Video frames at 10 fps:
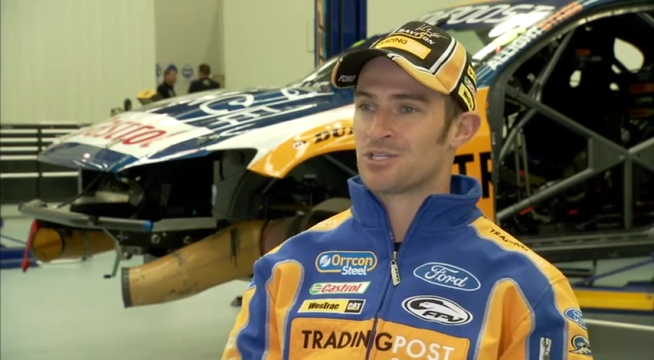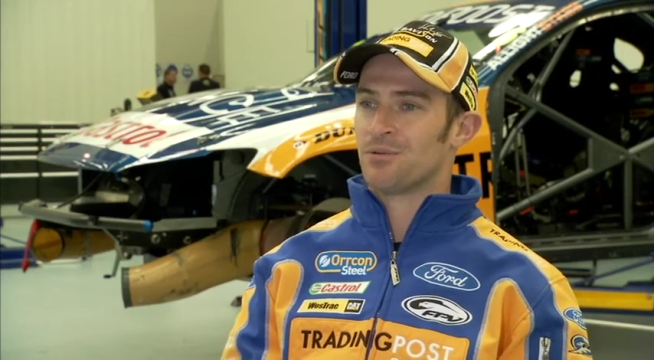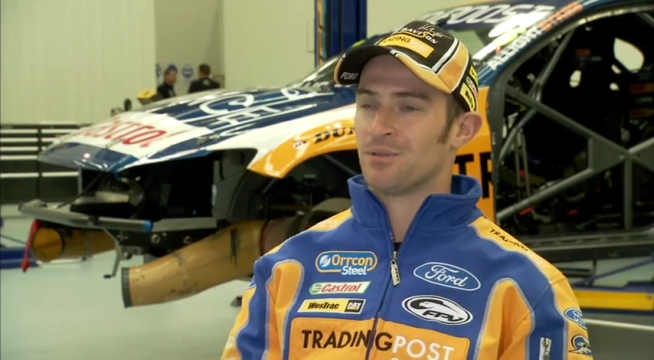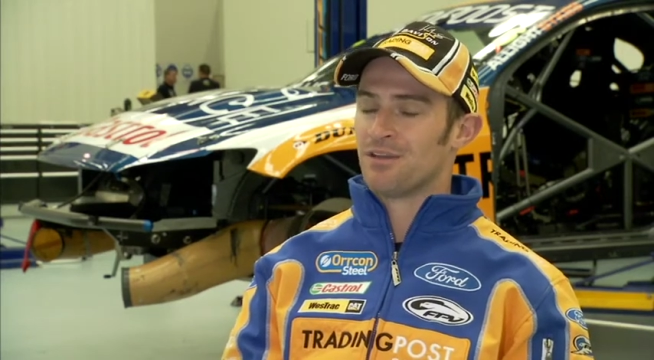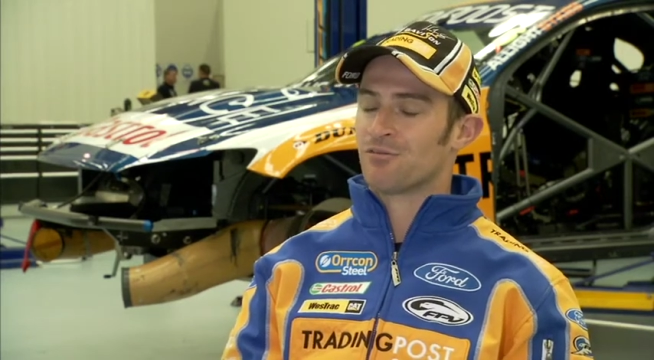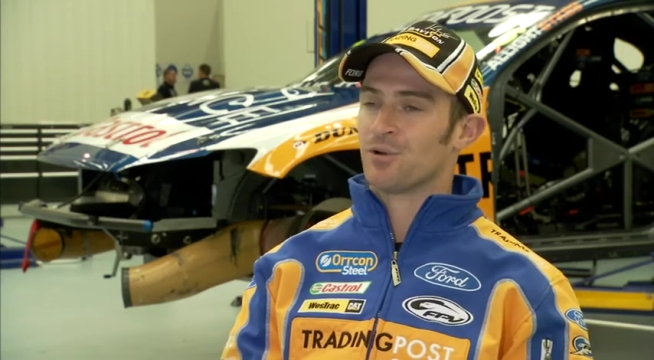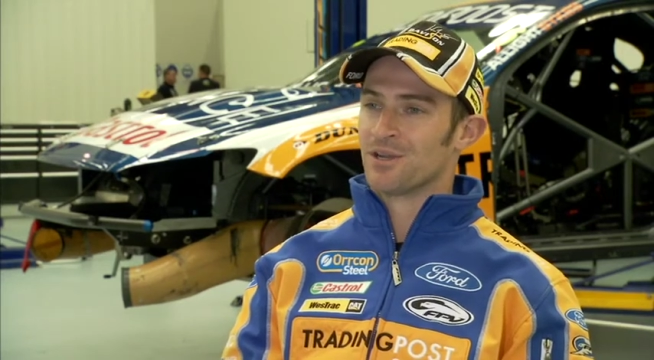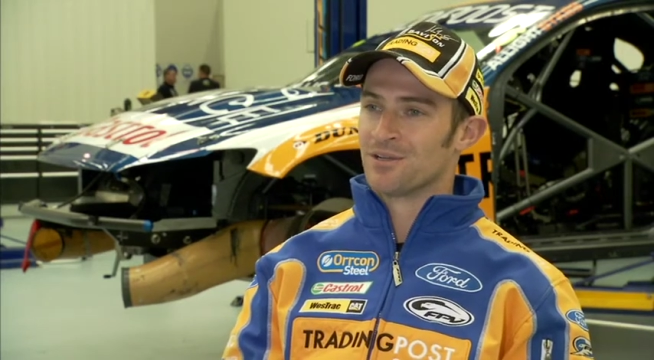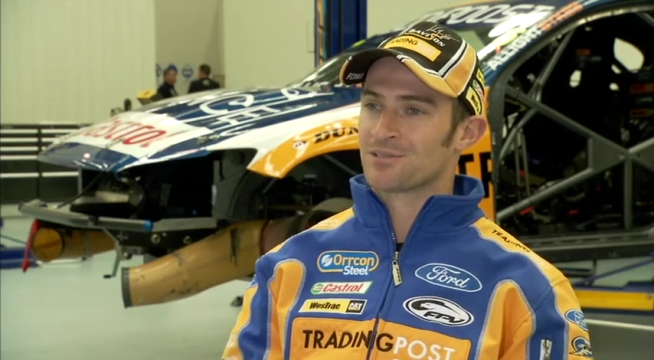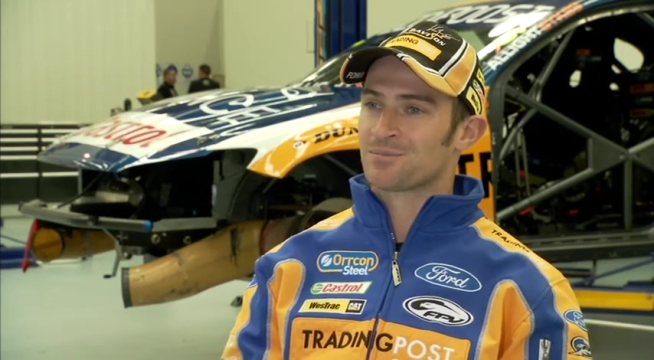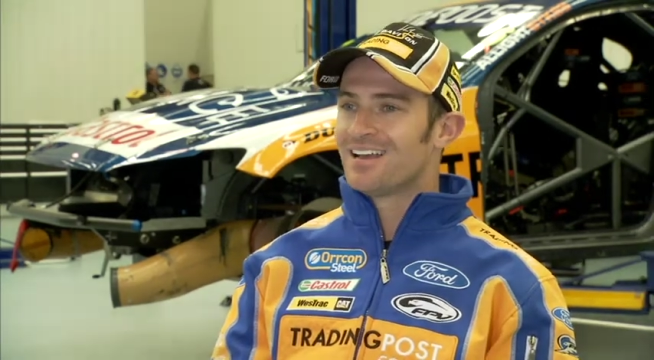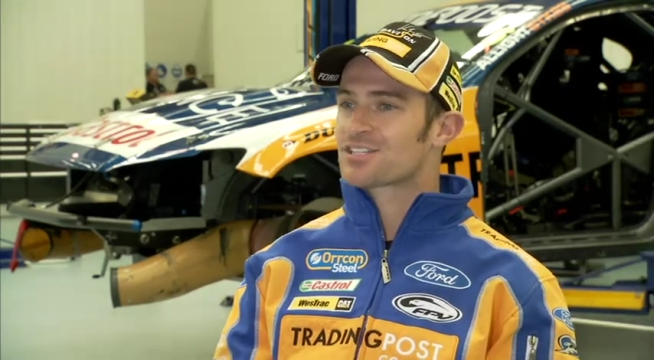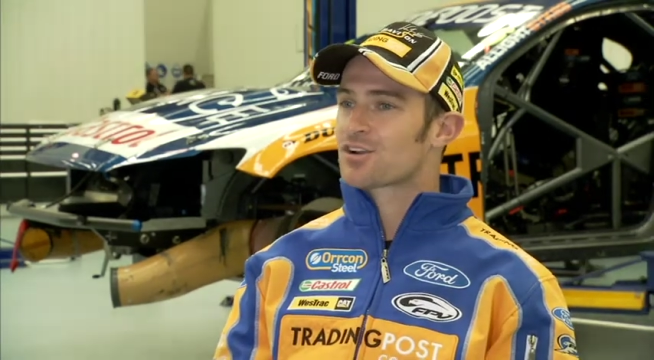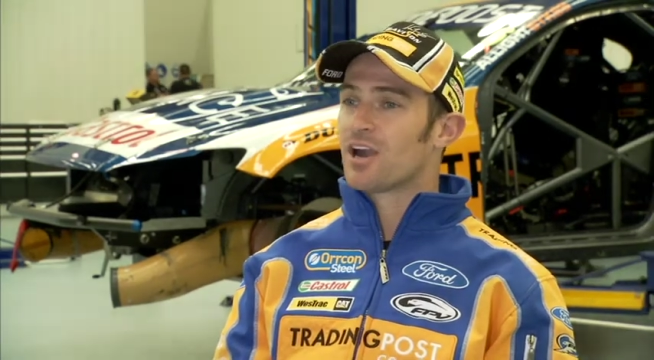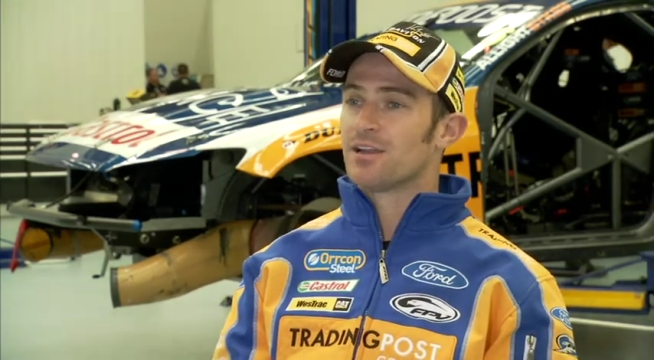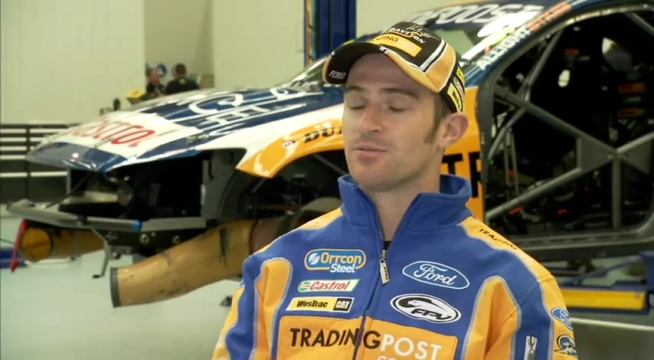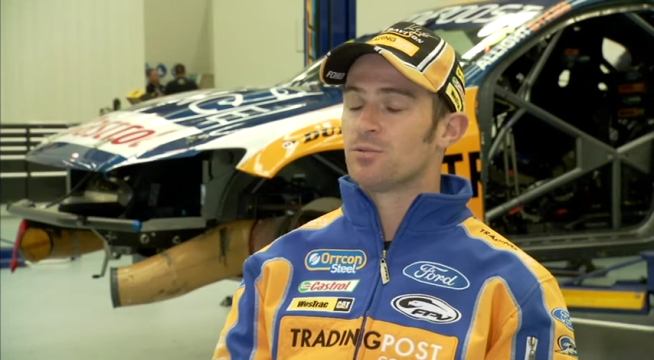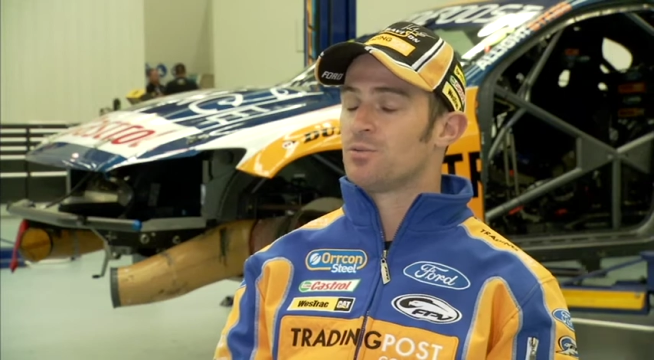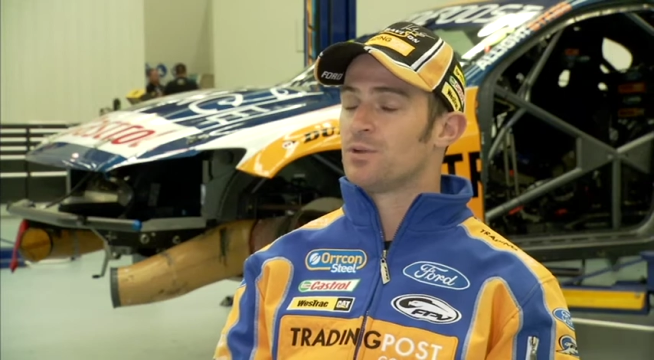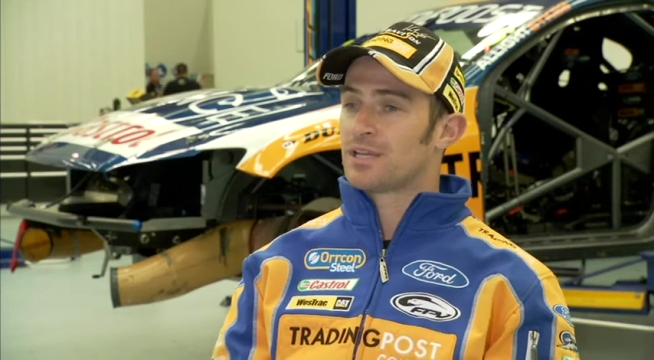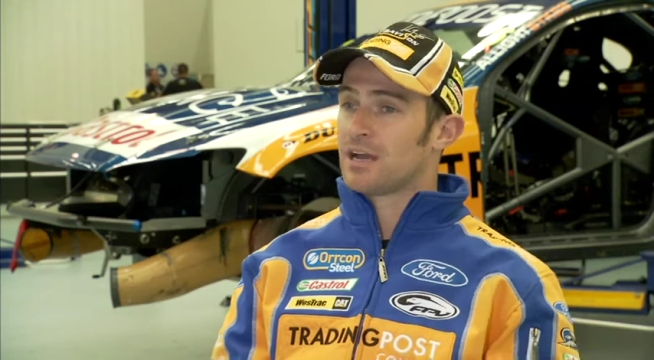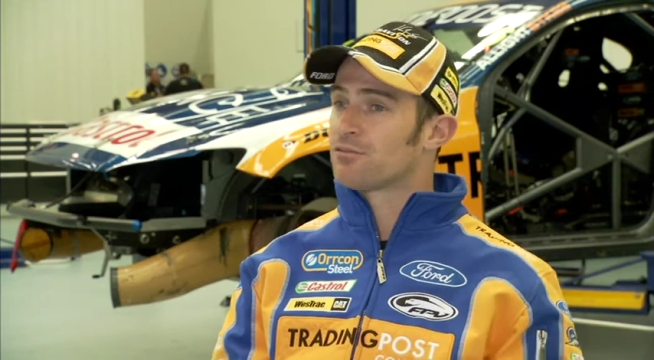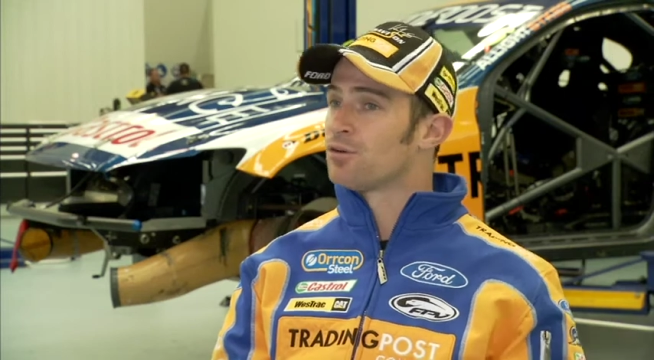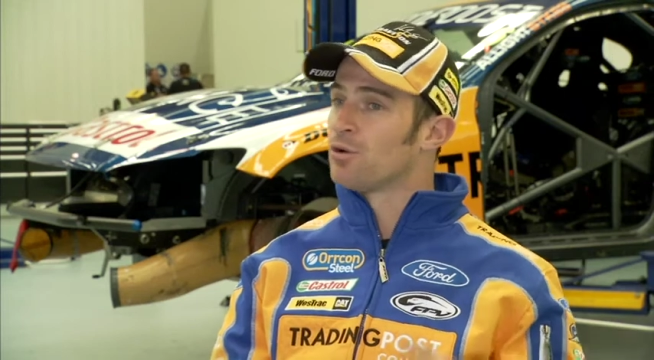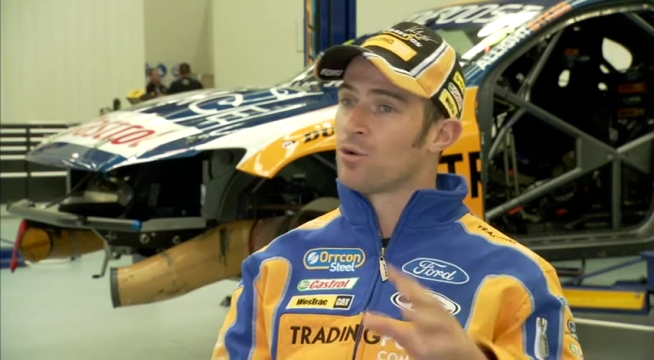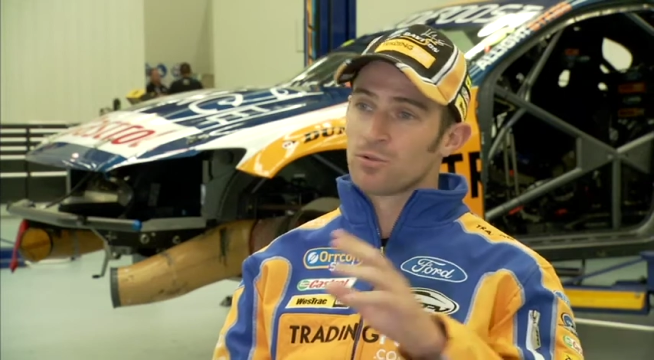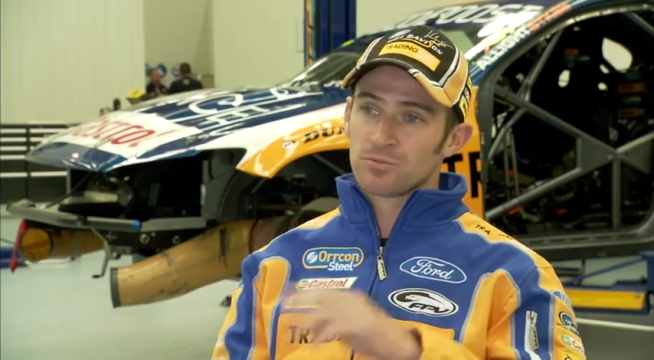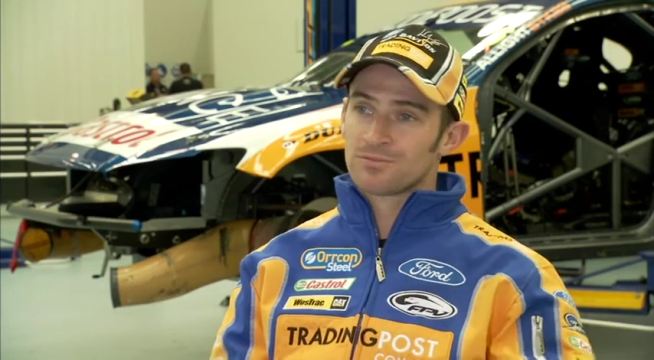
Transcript: job than everyone else. It's great. We cover all,